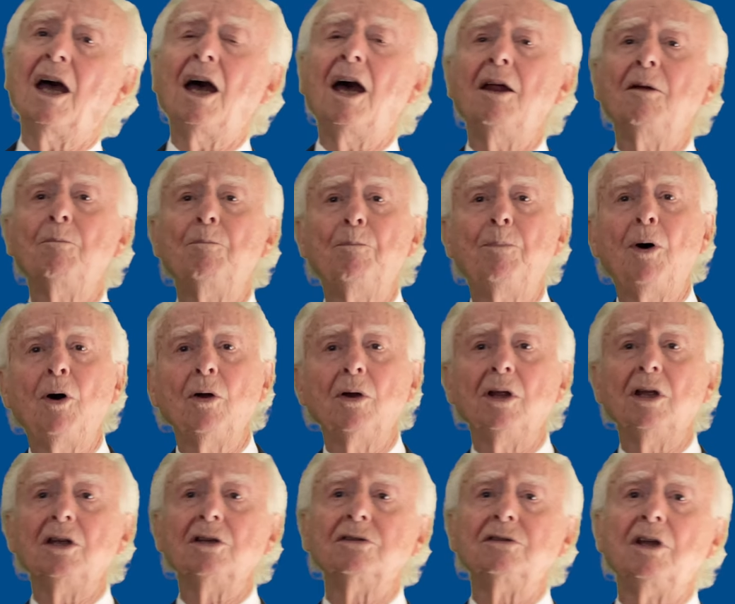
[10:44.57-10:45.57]
and
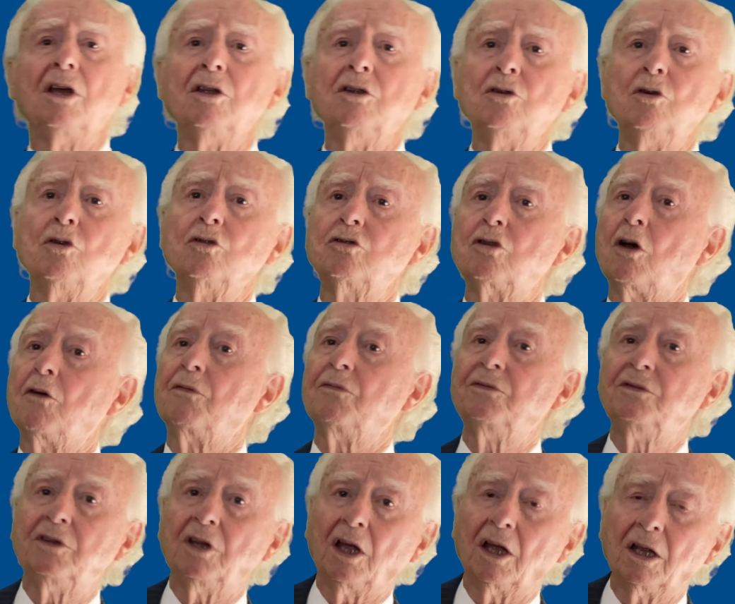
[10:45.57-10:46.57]
polish the use of
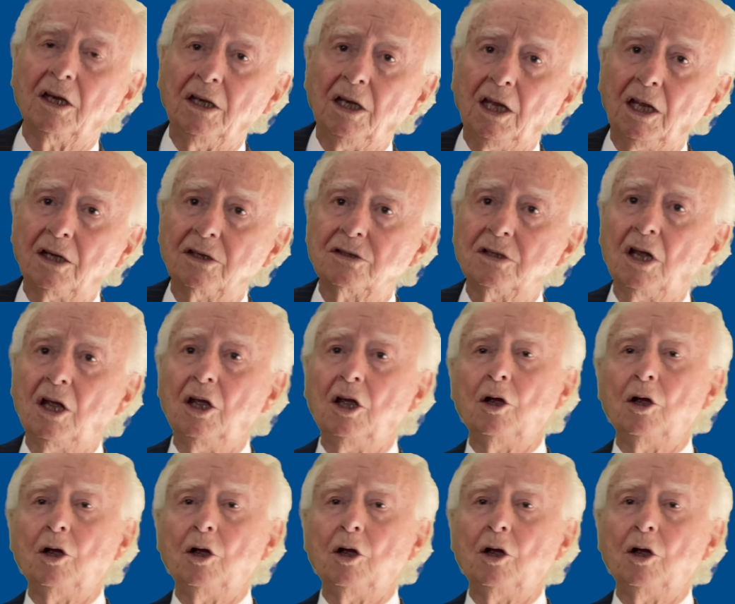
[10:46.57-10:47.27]
techniques